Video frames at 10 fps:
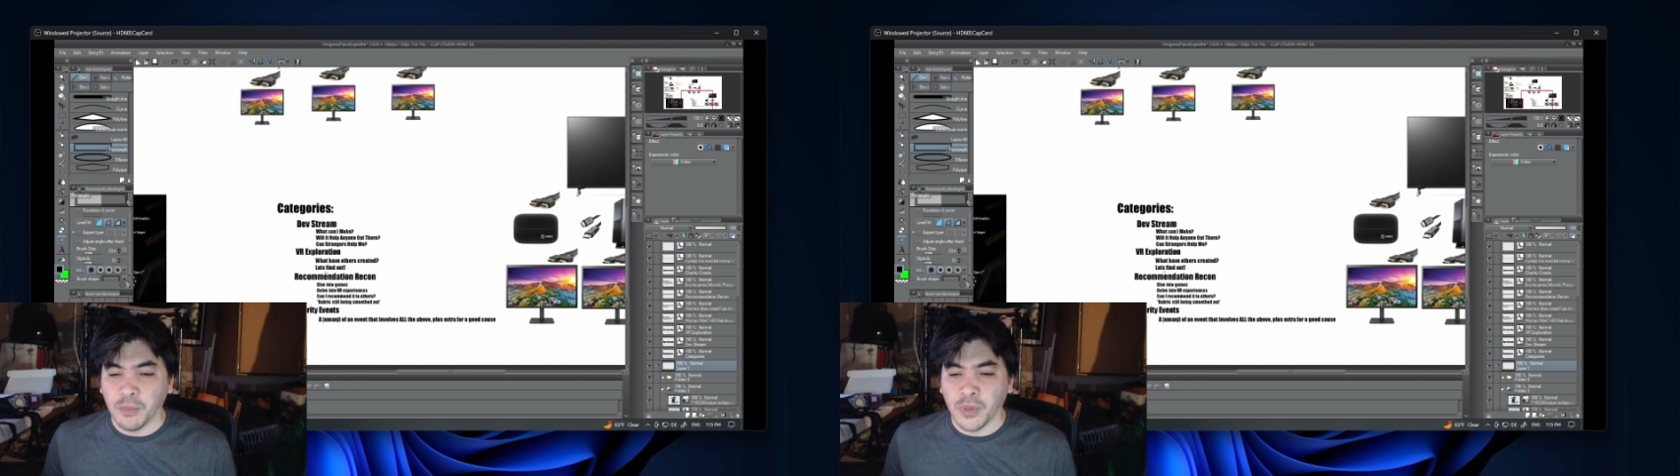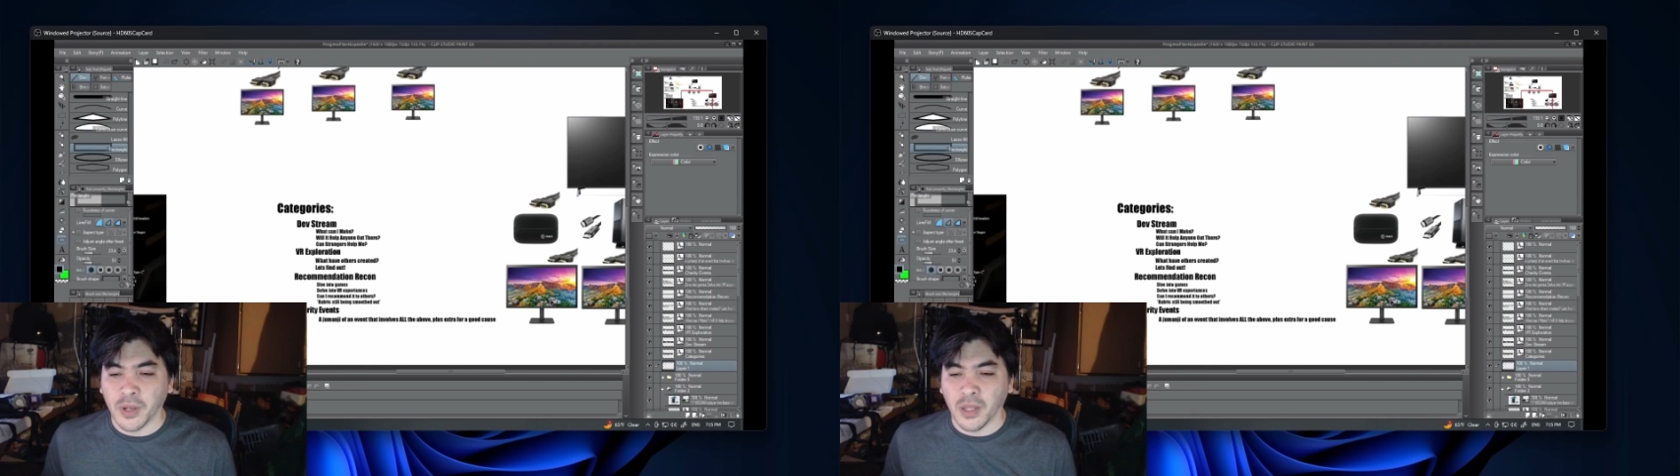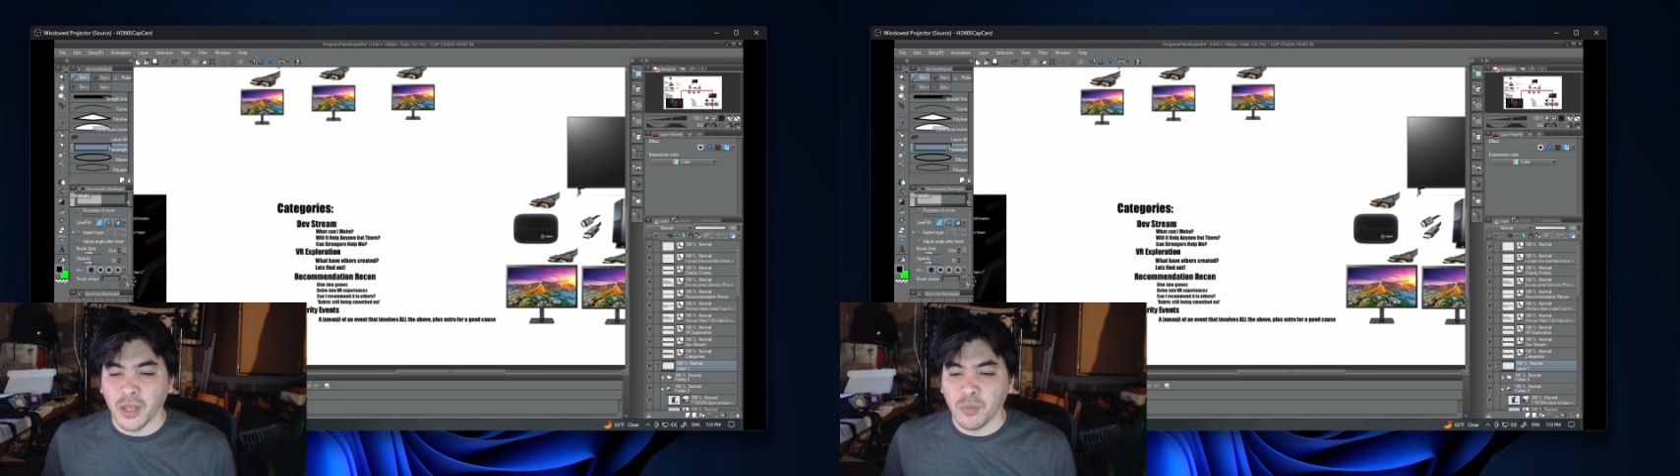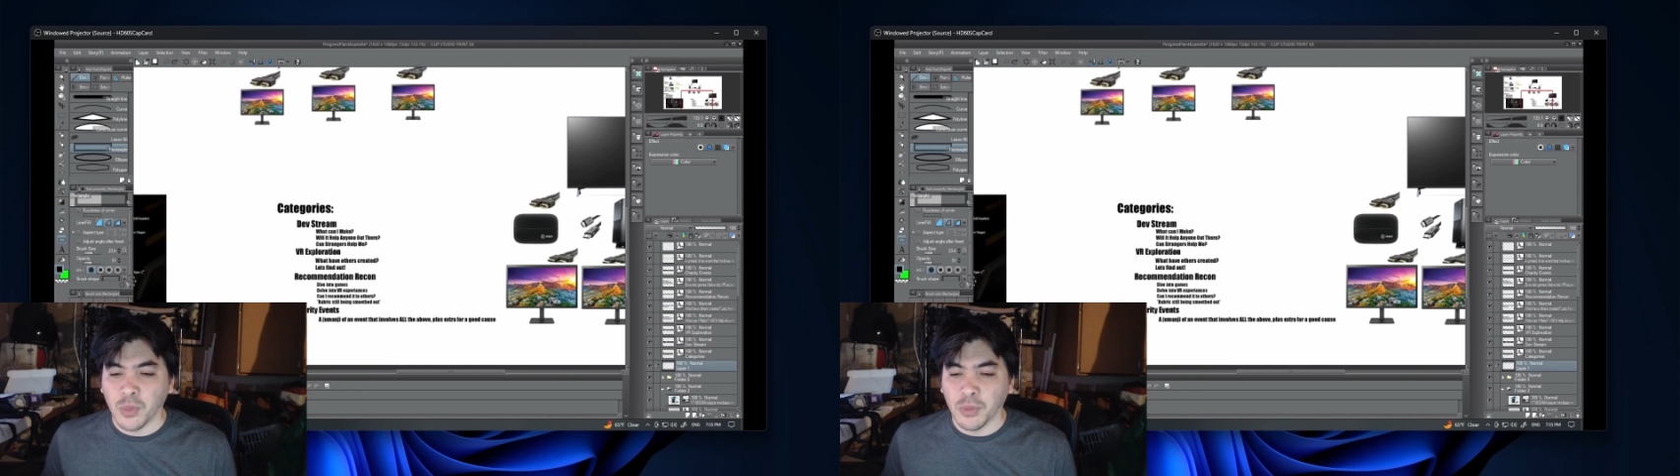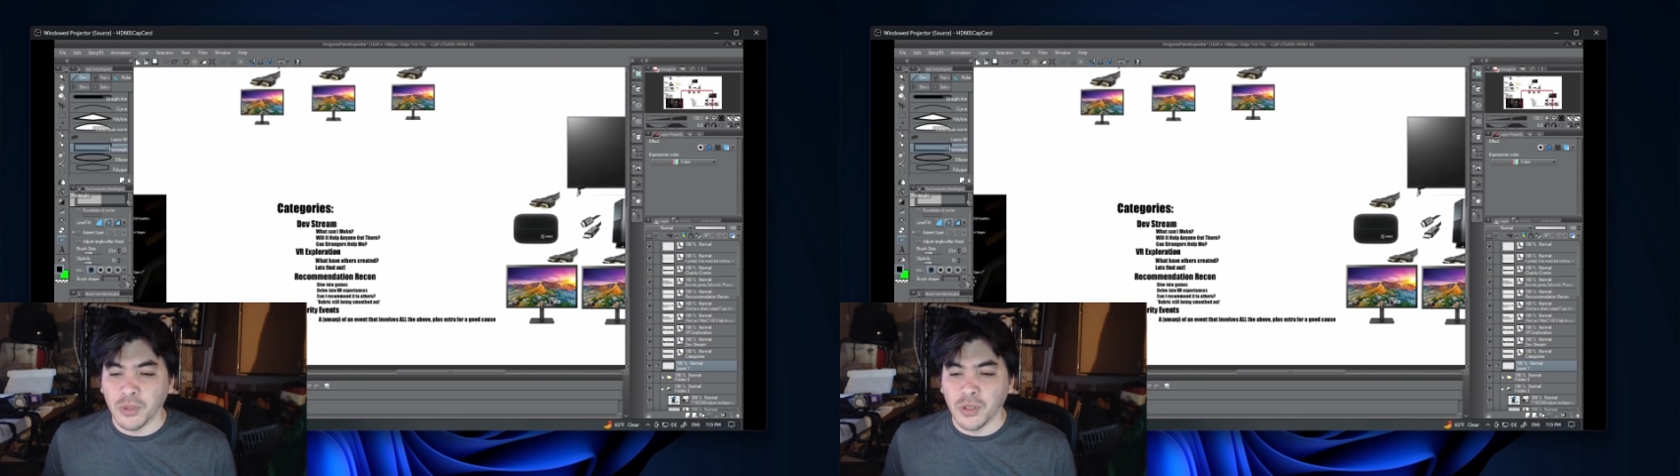but a lot of
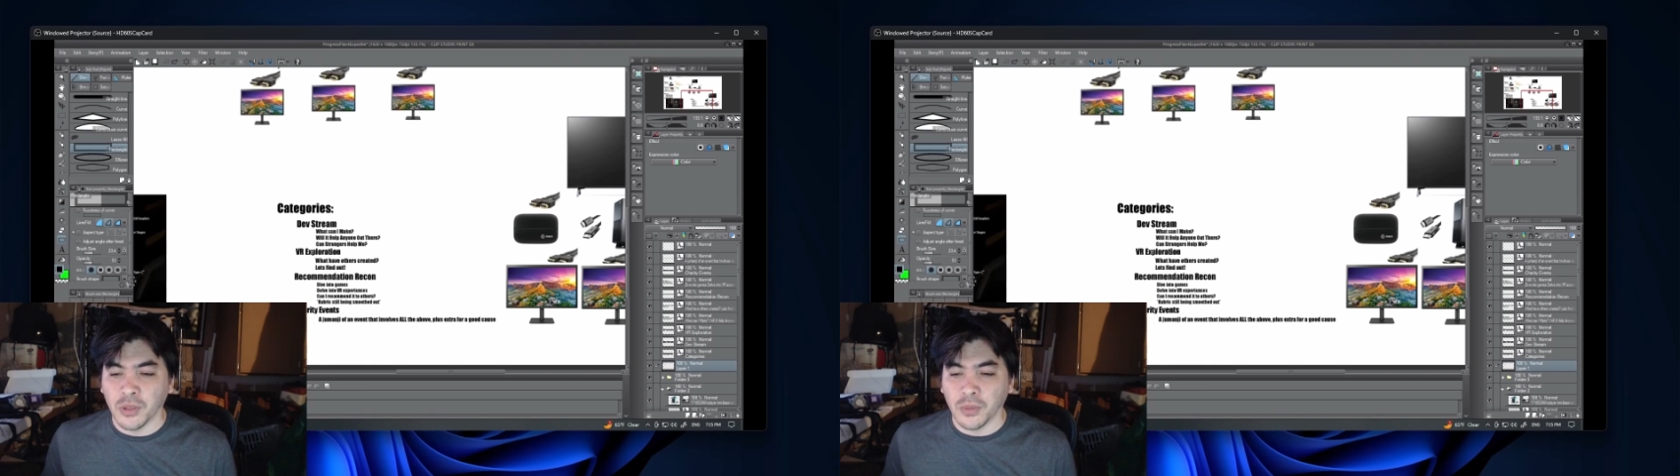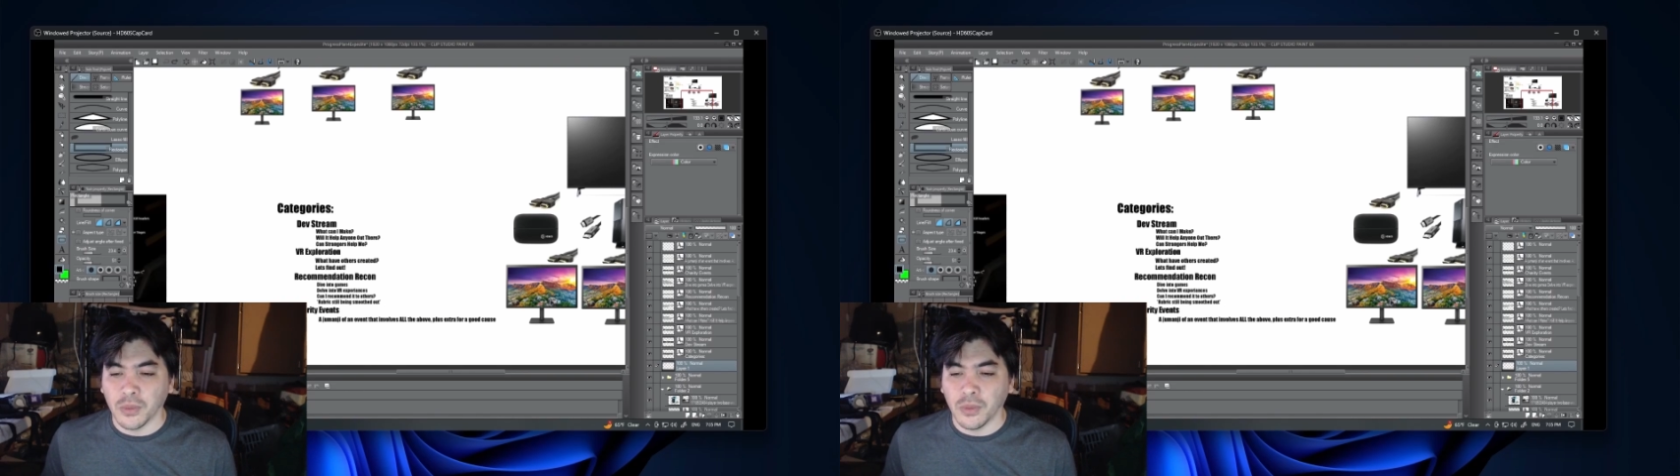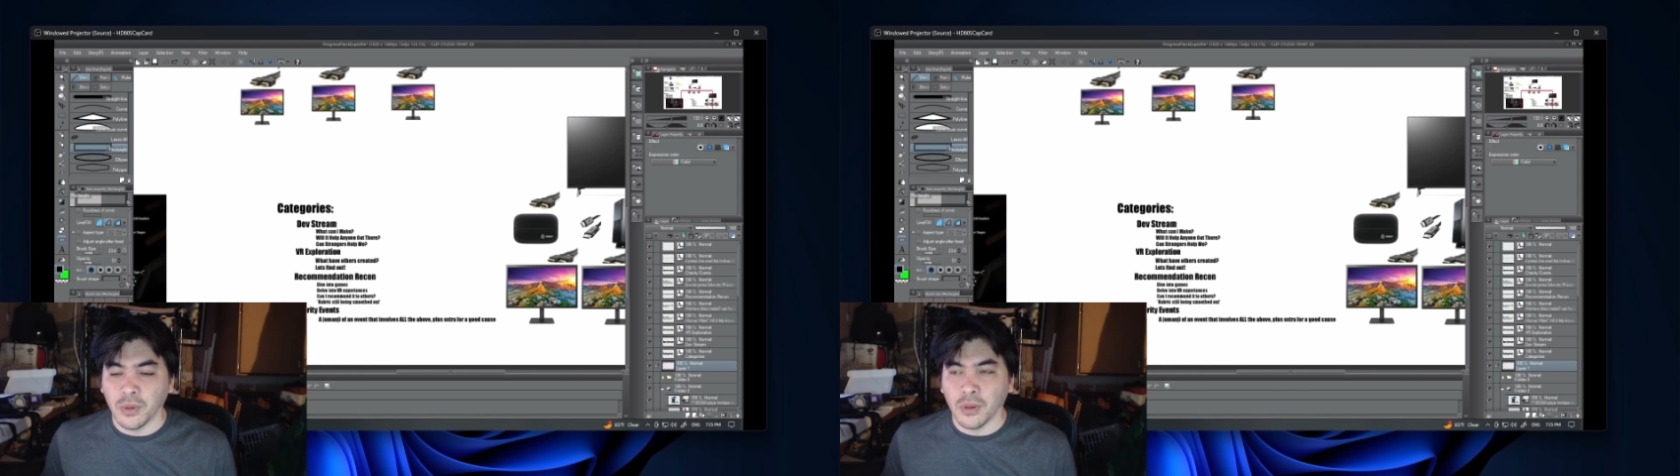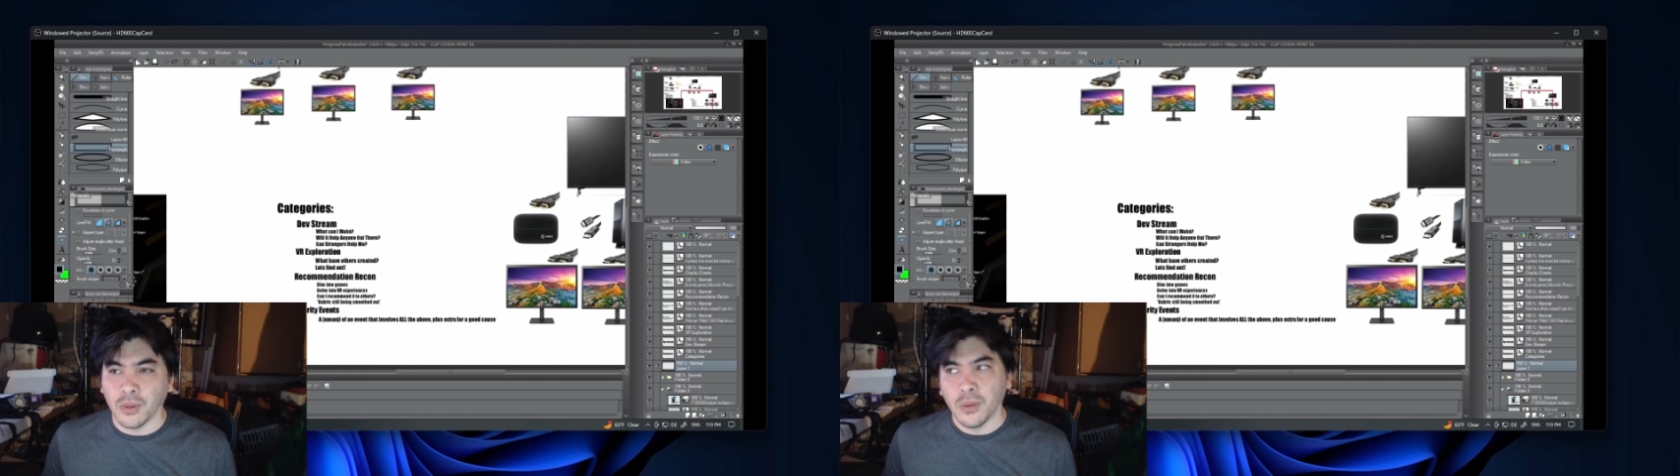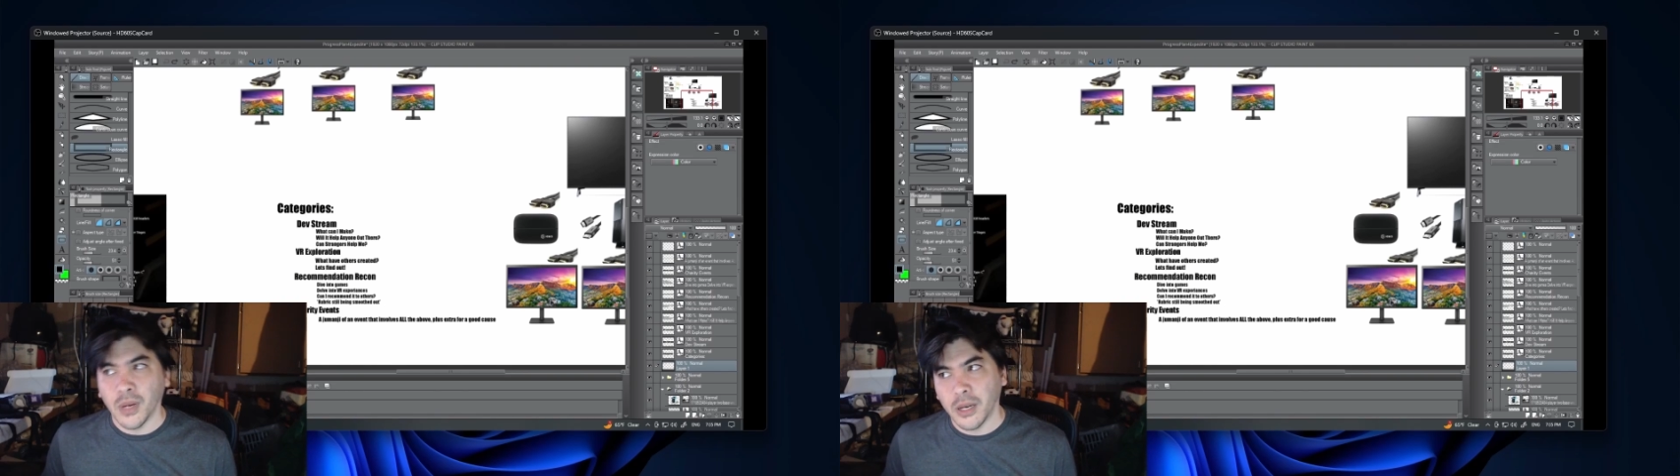people don't
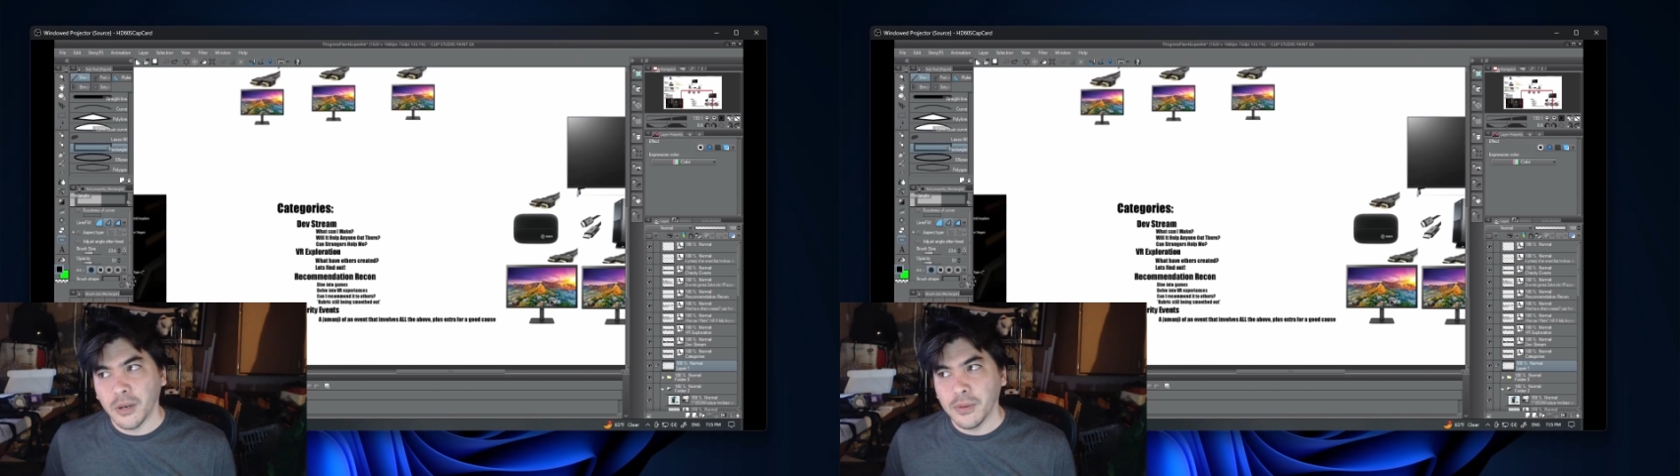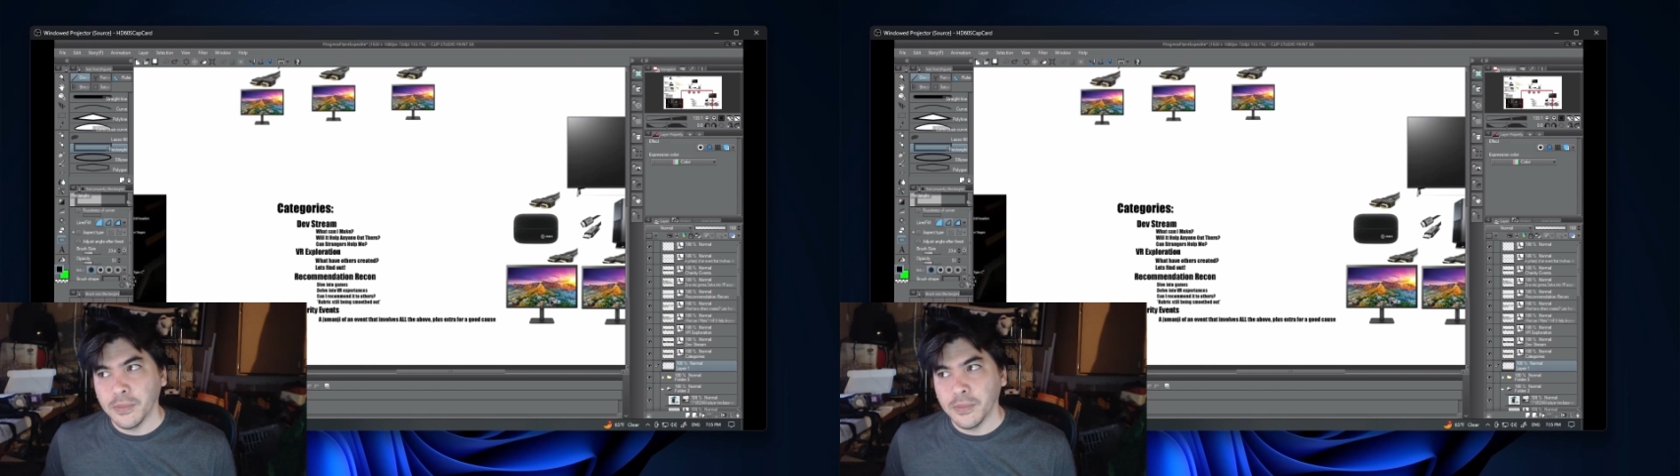know how.